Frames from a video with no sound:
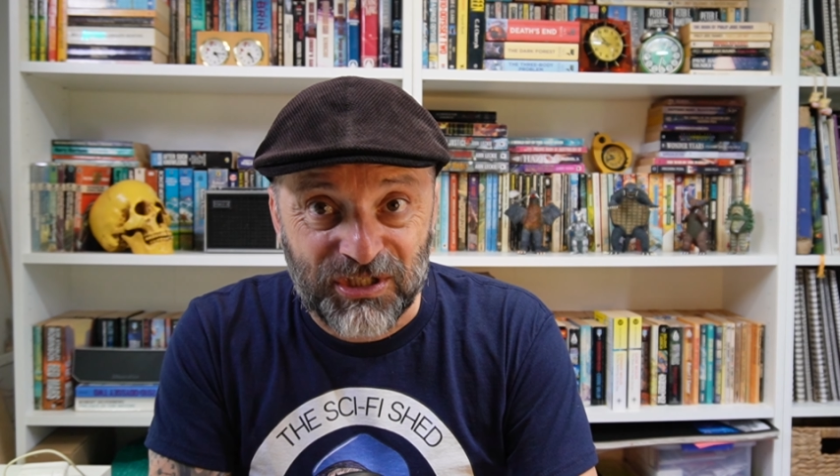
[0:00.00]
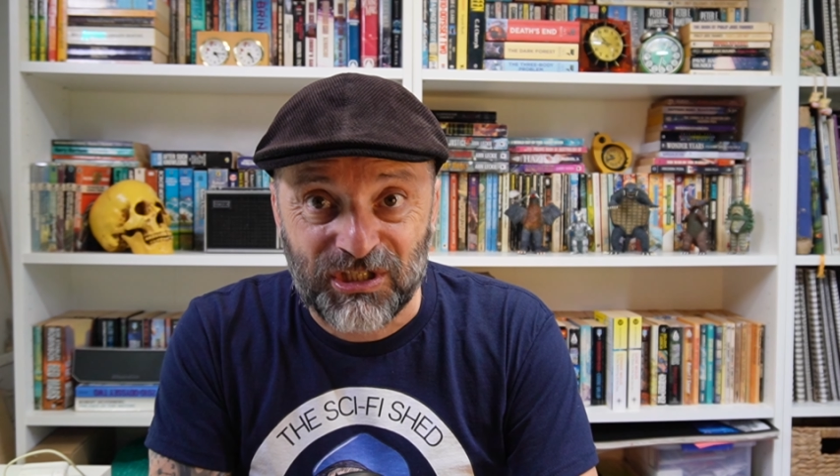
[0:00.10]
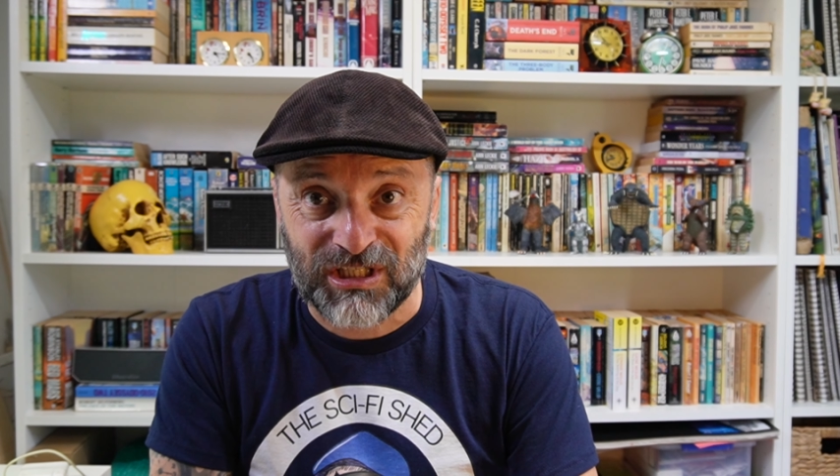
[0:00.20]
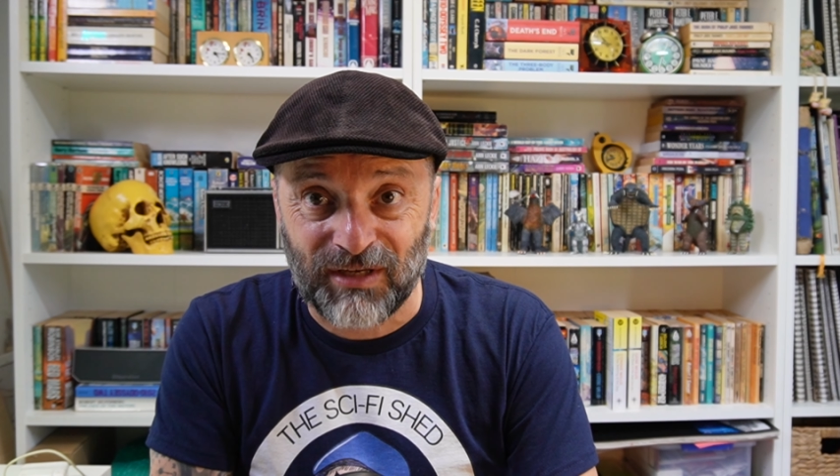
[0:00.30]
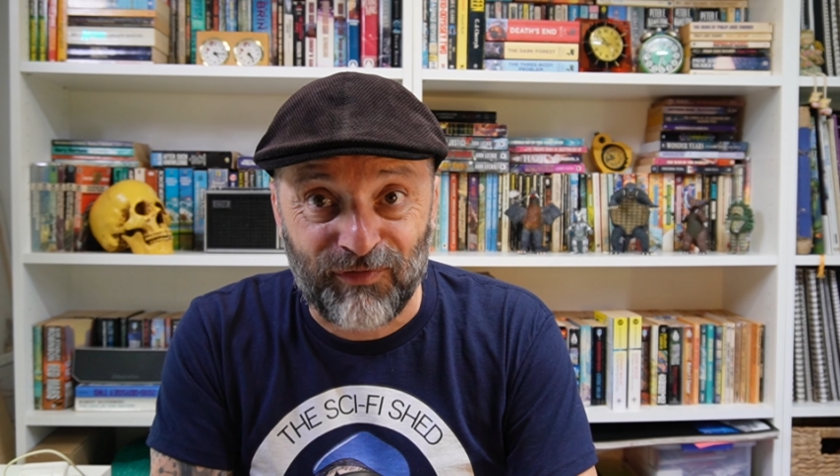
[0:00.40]

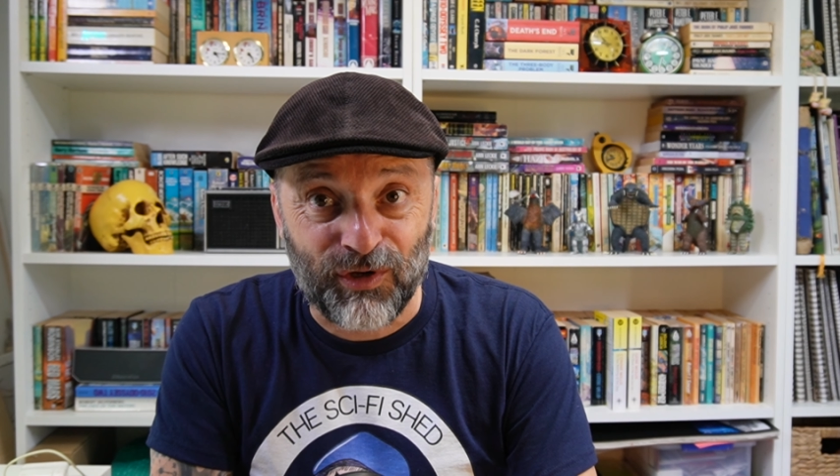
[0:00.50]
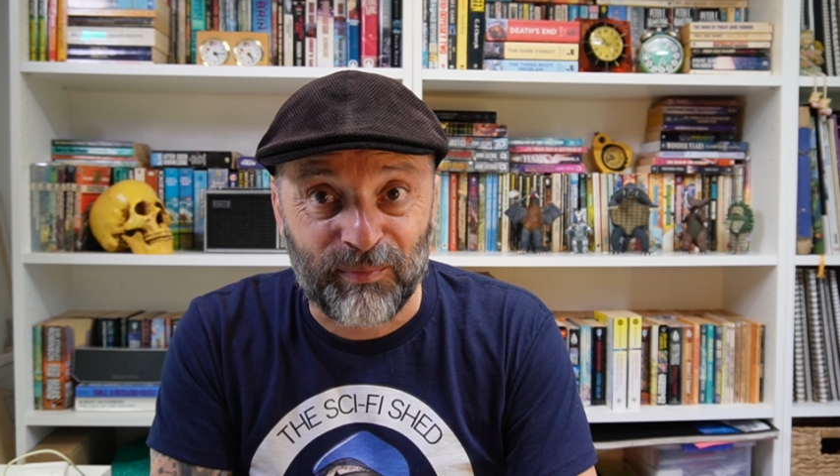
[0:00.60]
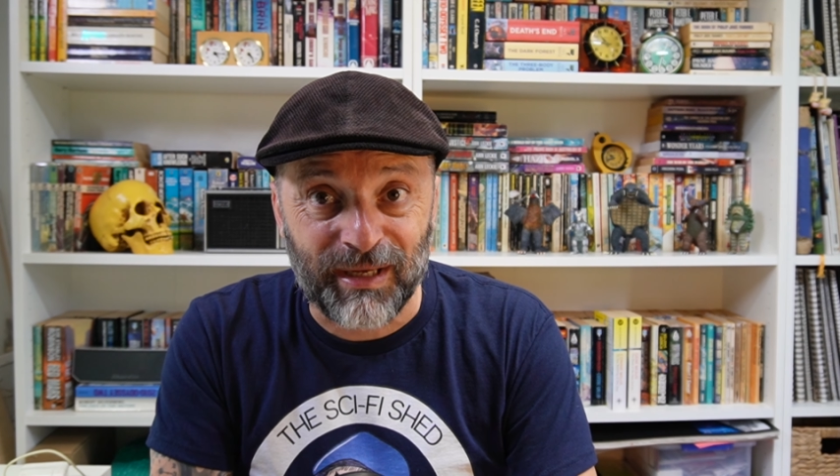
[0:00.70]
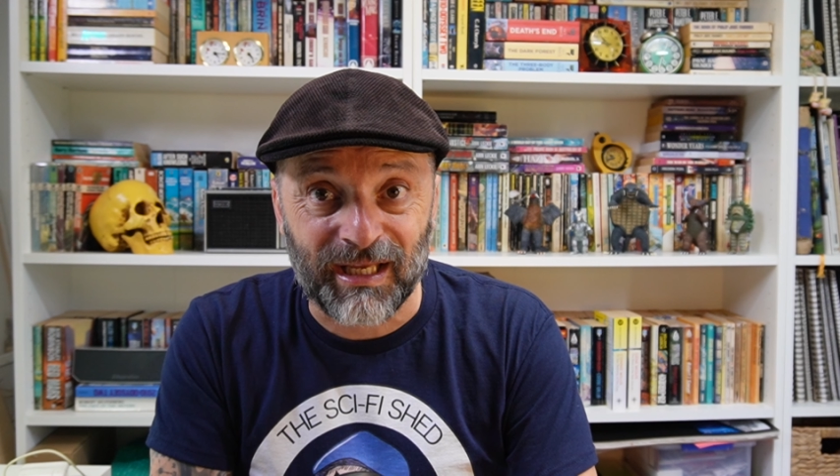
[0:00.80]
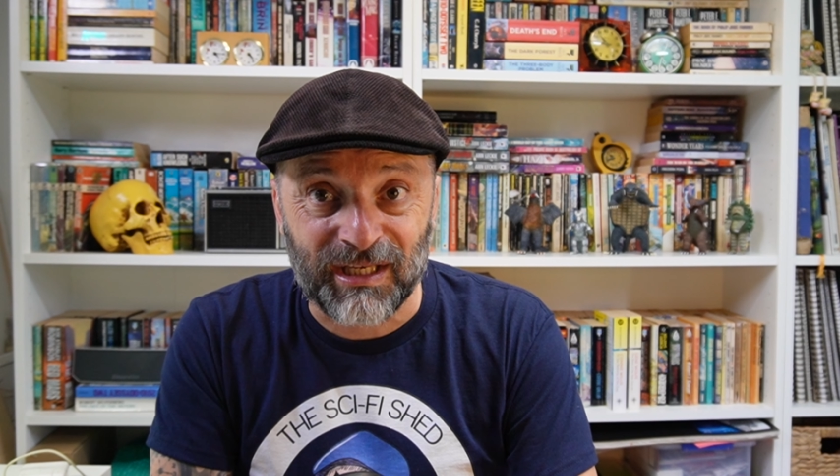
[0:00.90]
just a few
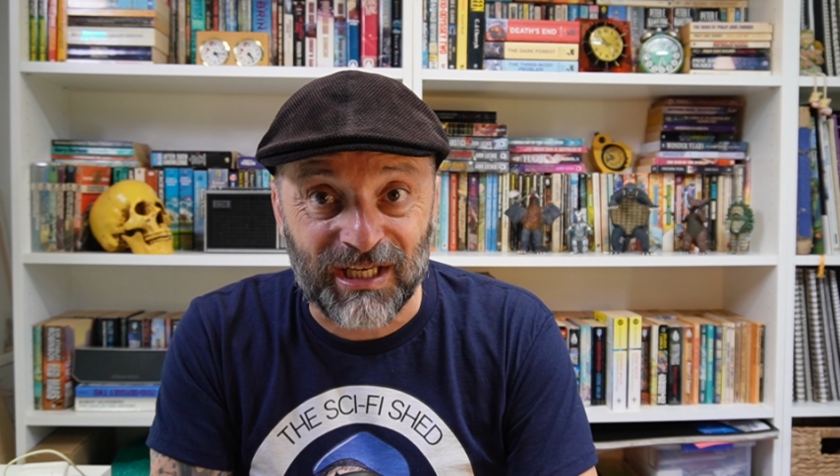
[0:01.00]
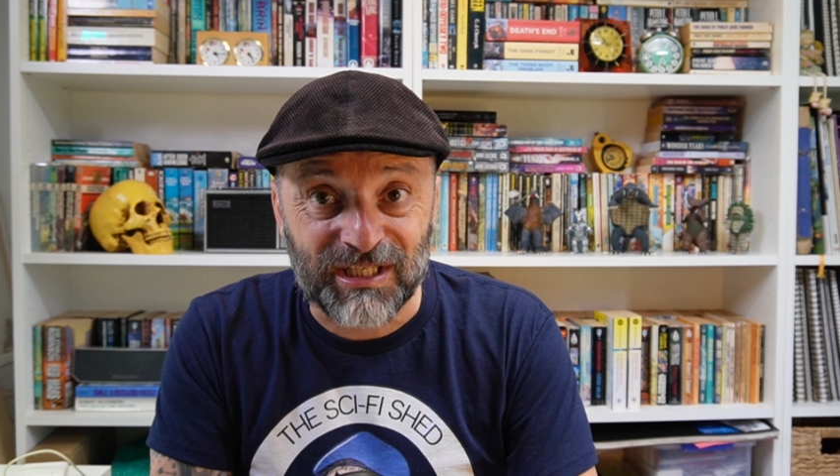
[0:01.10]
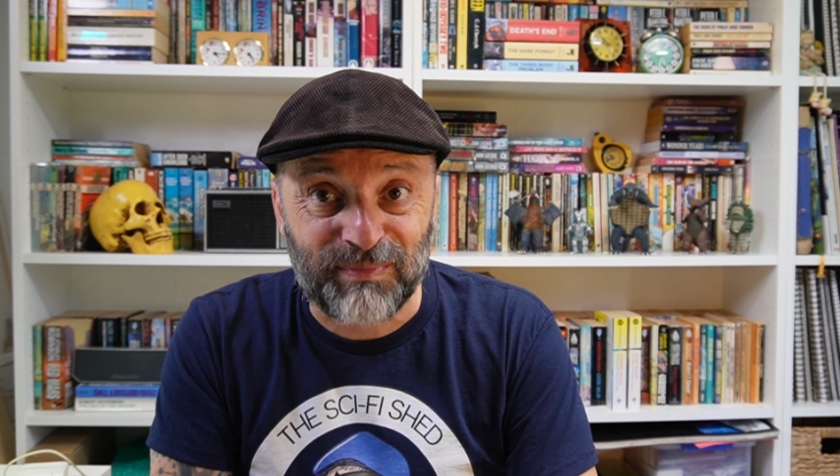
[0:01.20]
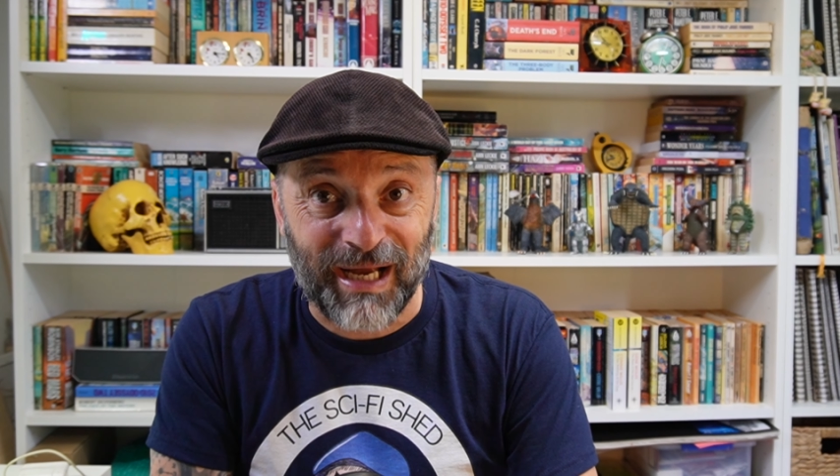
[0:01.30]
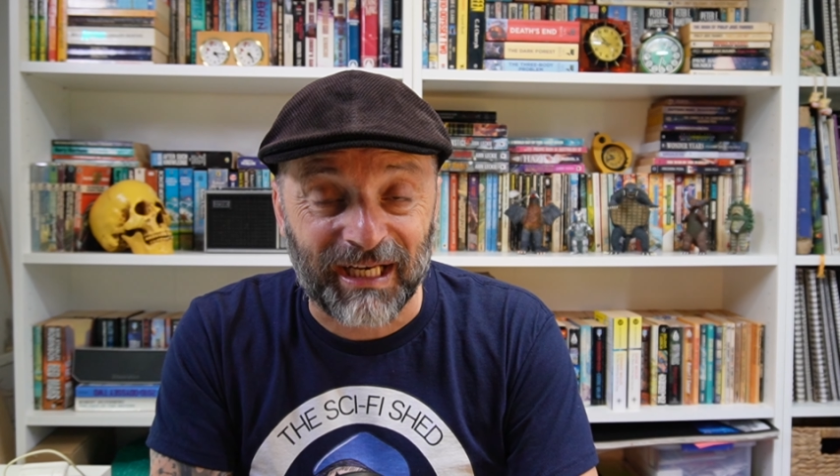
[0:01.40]

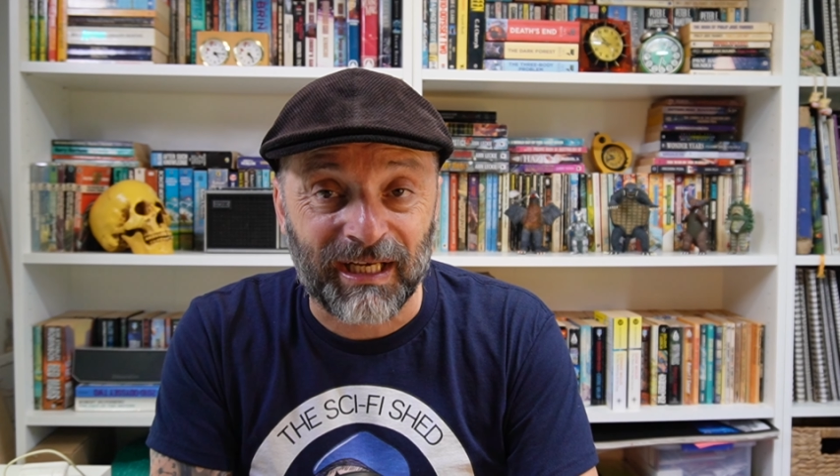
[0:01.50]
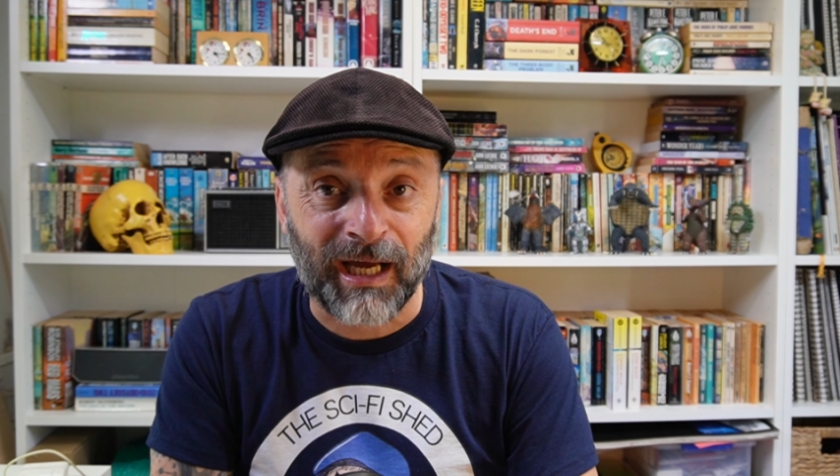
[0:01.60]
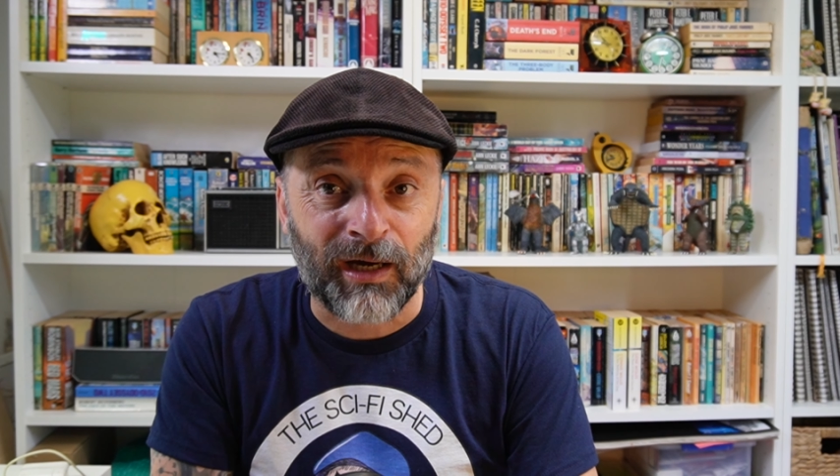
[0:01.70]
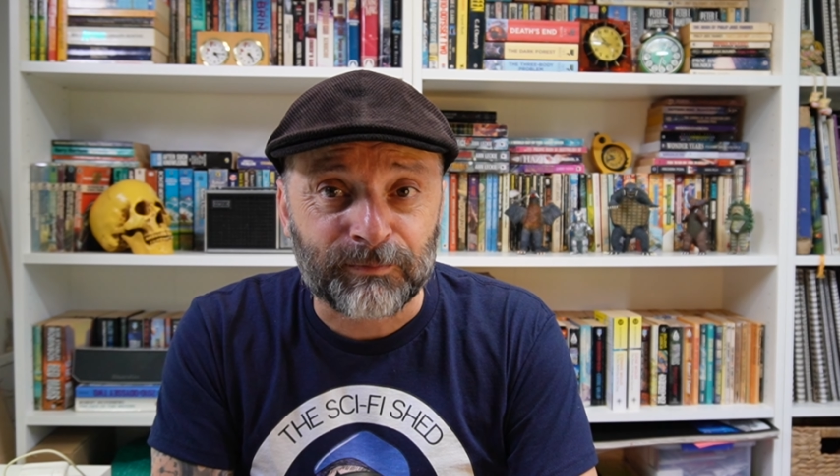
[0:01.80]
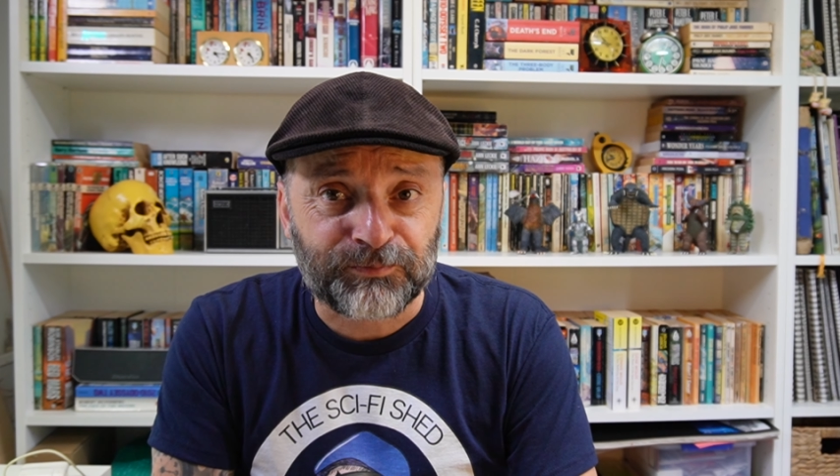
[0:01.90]
years back
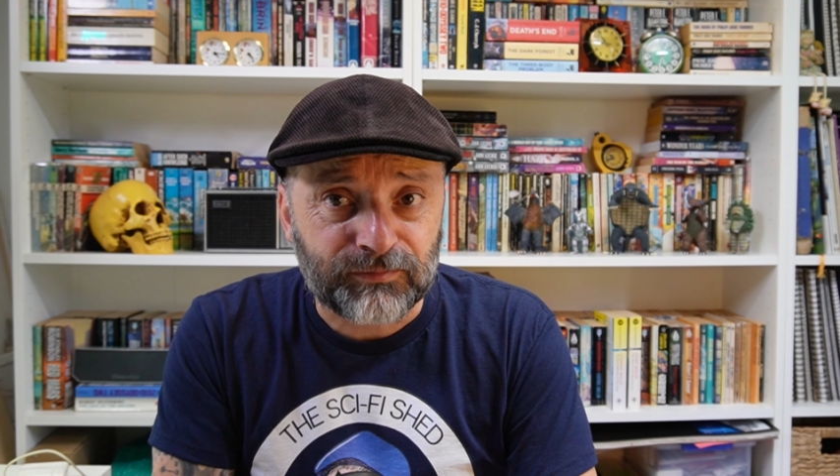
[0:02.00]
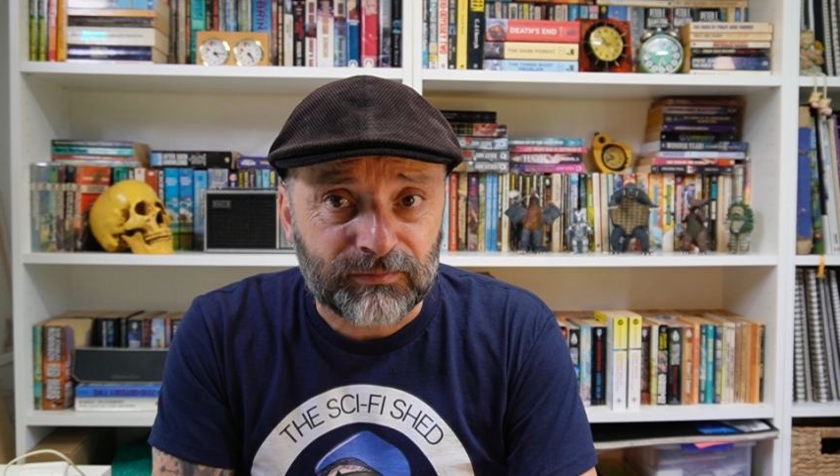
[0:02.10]
now,